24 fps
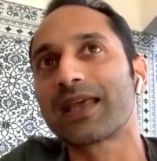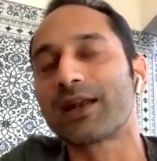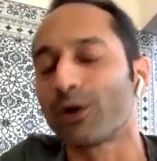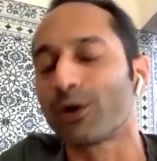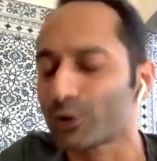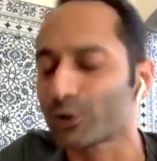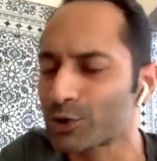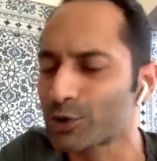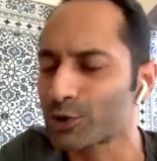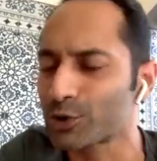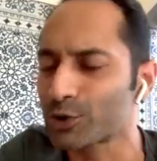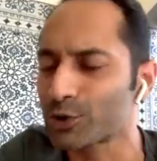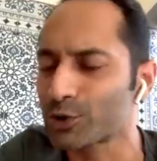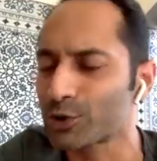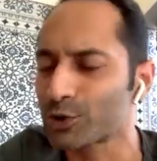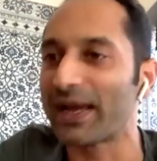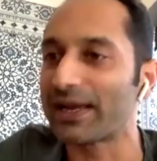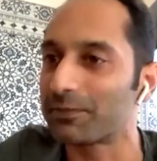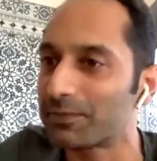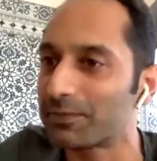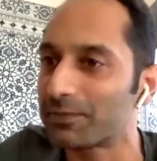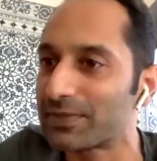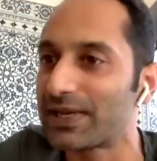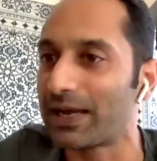And also my
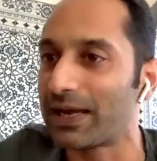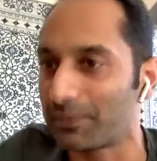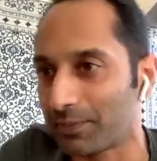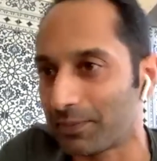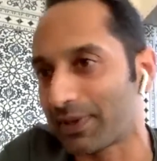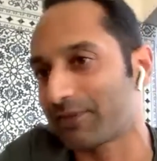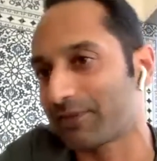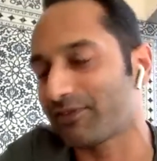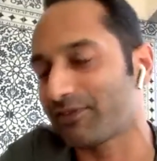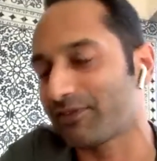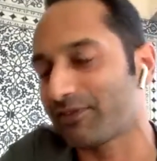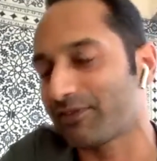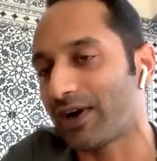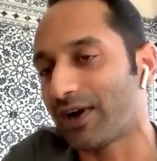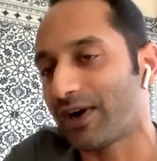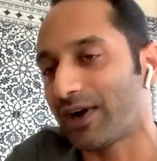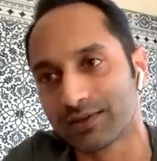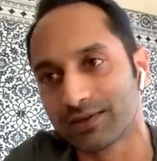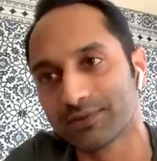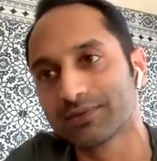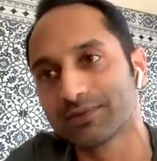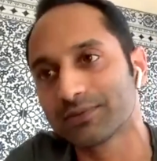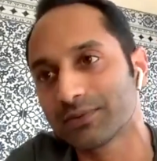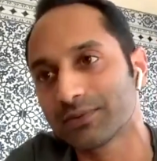father,
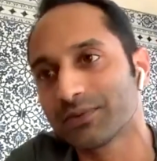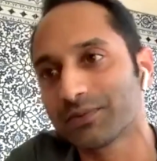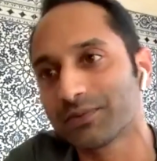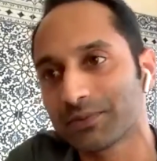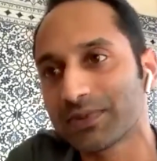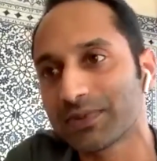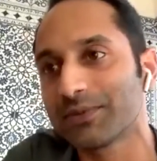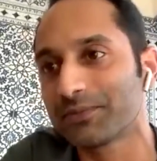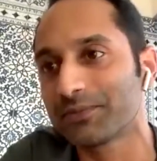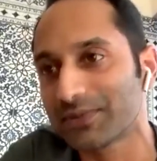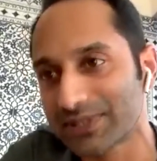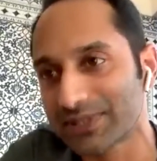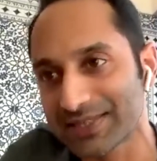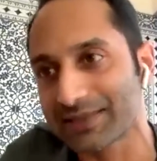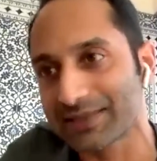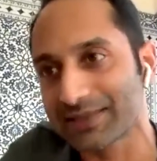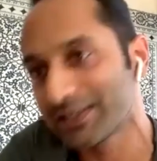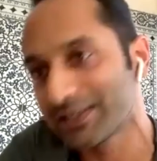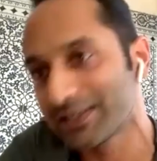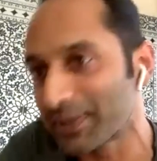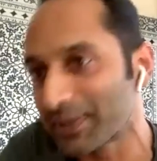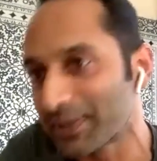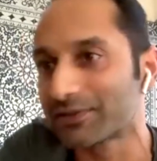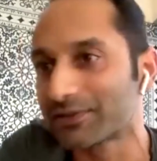he's
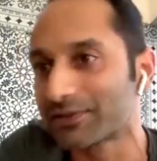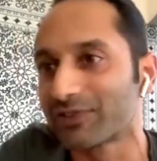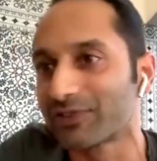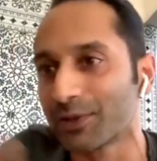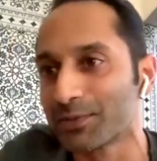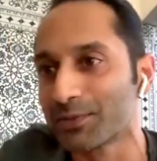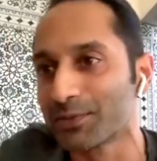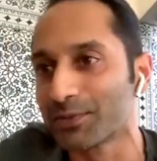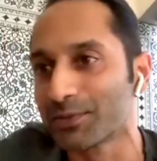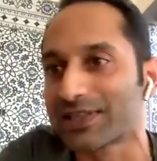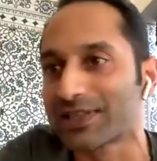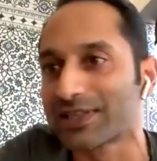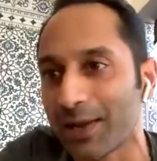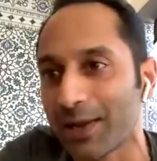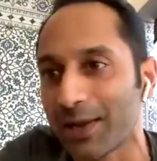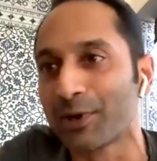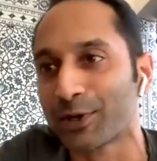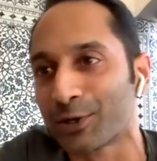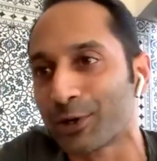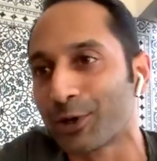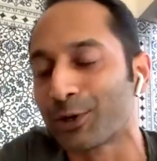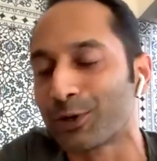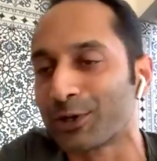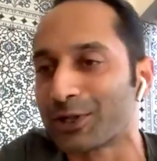made films in Tamil
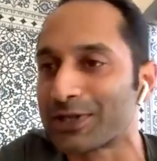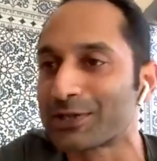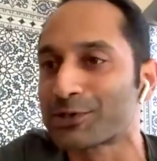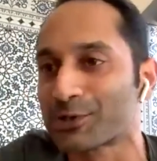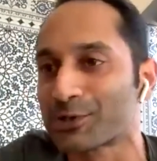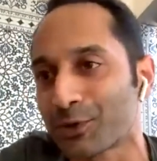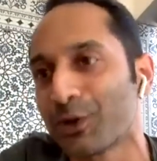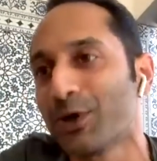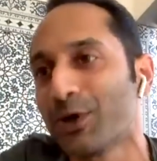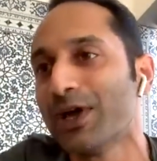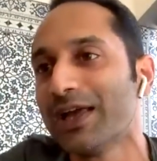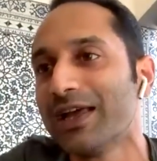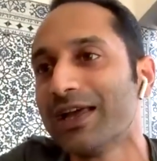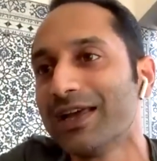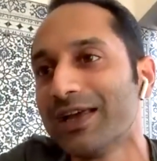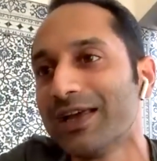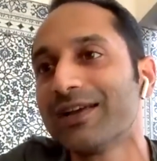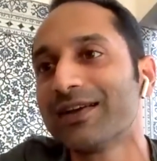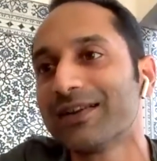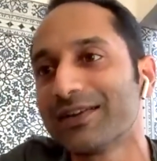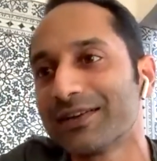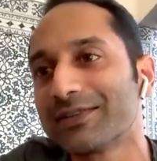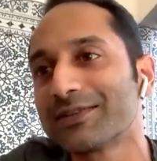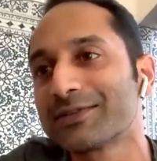and all that.
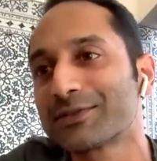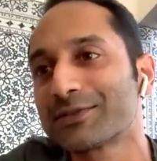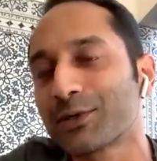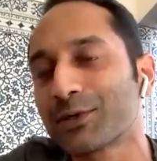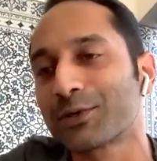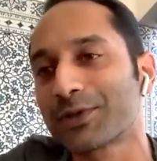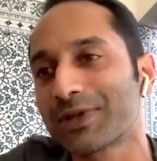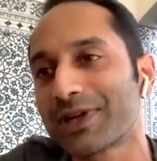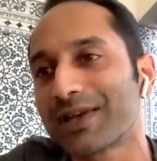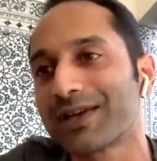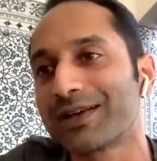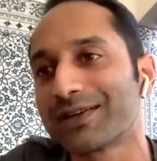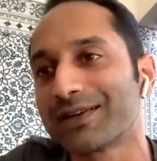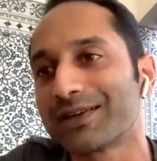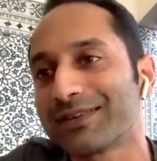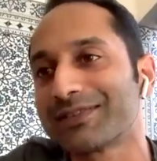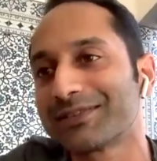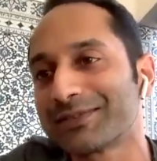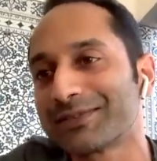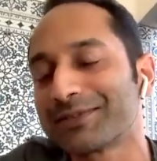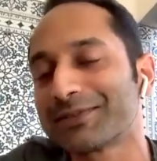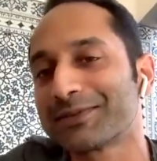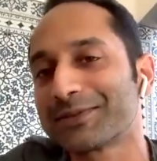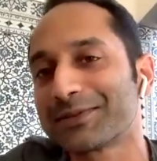So yeah.
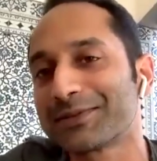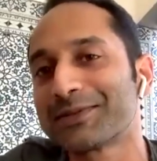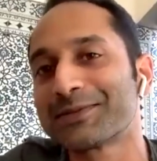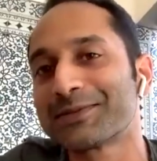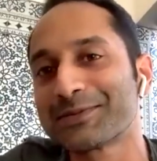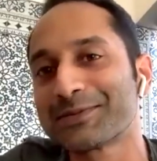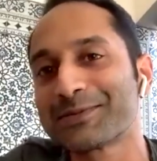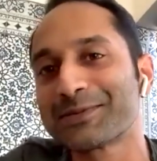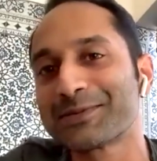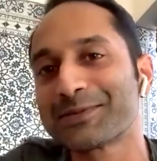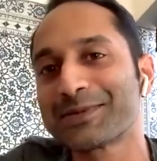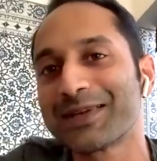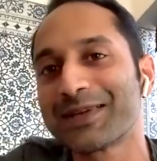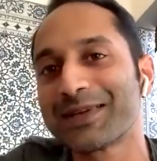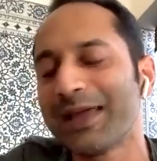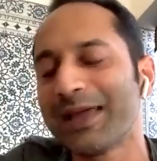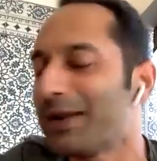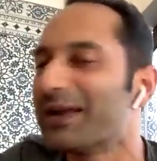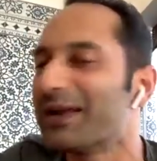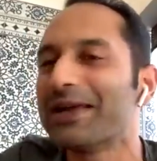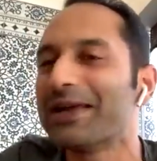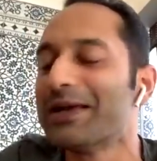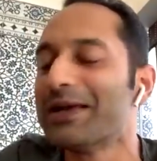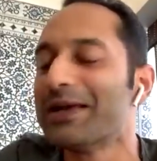
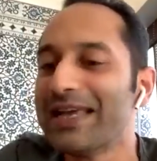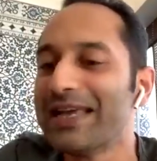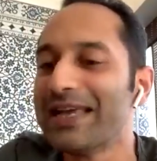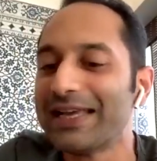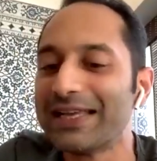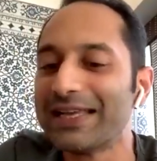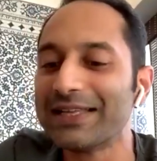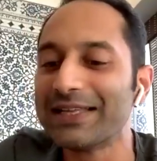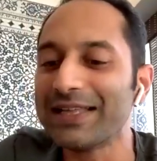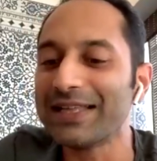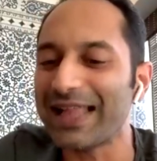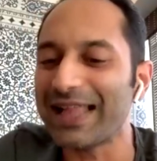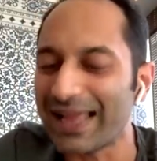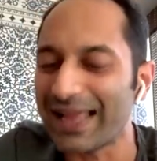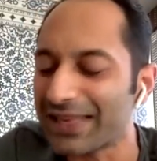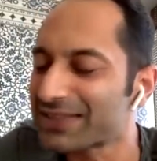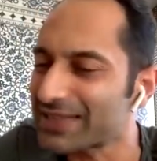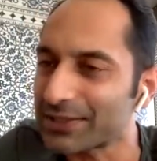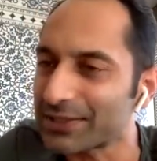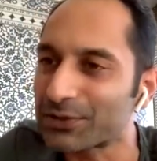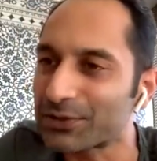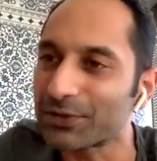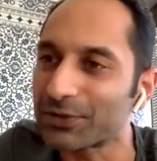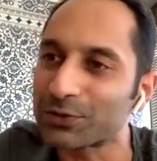And
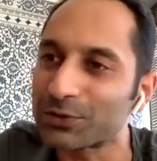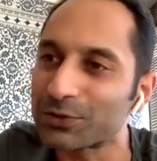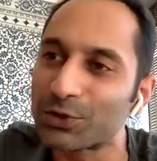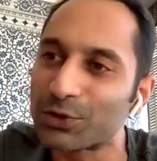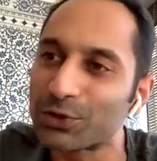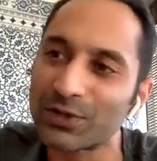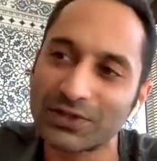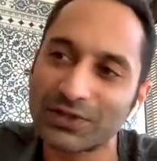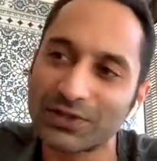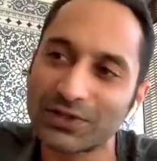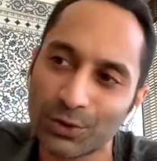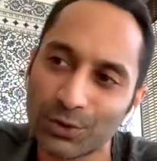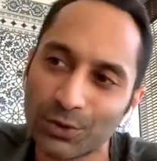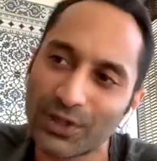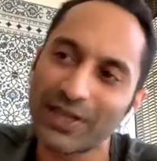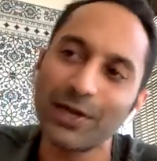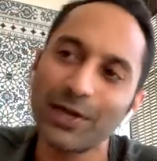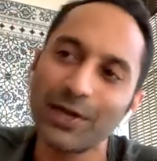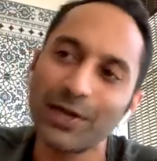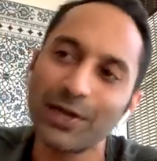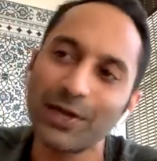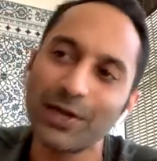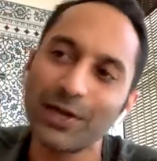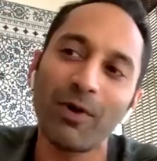to think
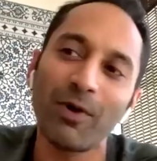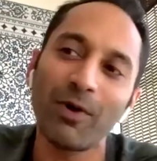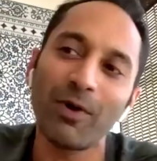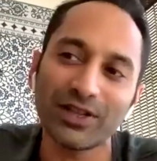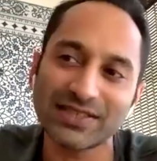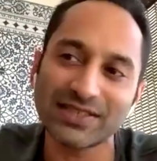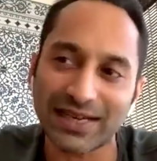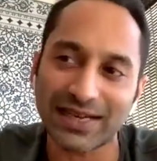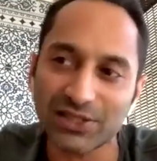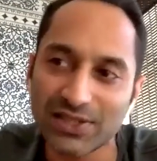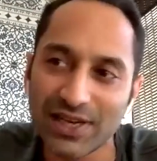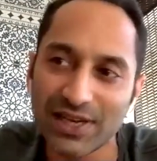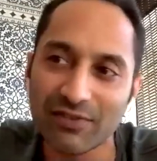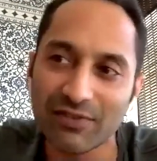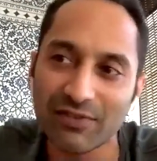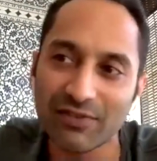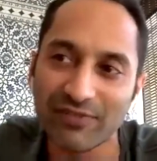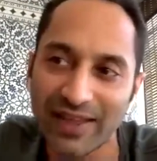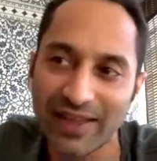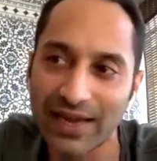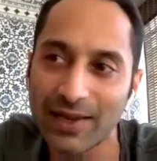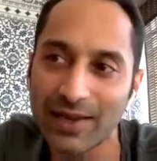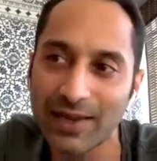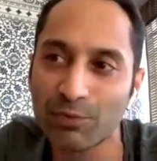about it, it's actually a very
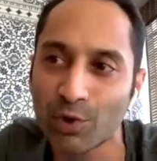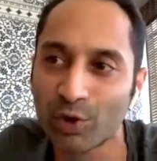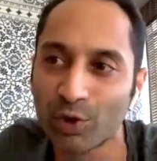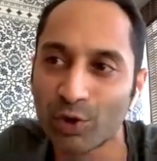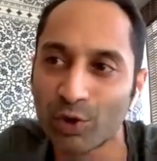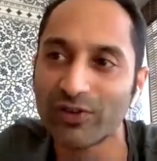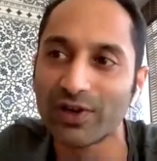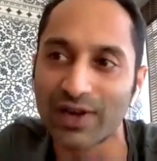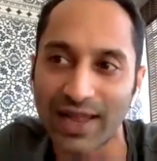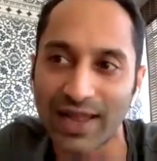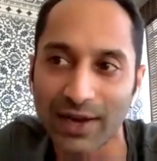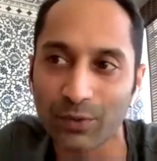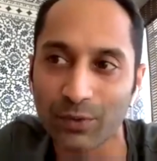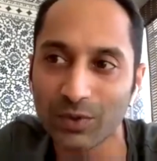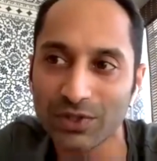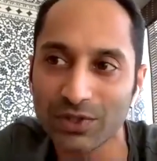beautiful language.